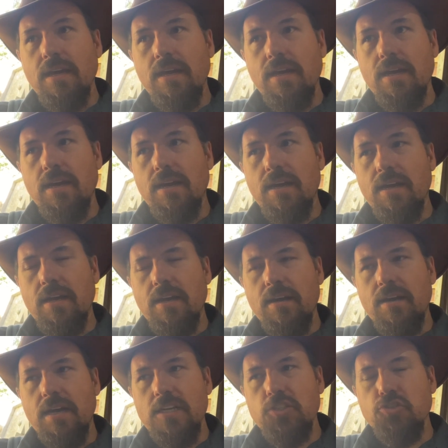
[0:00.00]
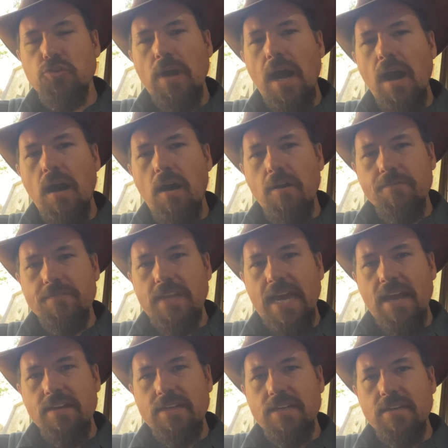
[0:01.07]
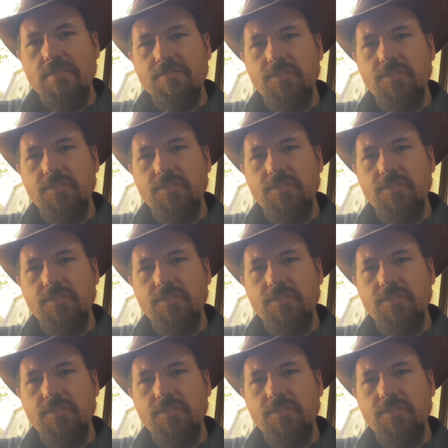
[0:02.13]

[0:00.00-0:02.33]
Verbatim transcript: uh, a trough down in the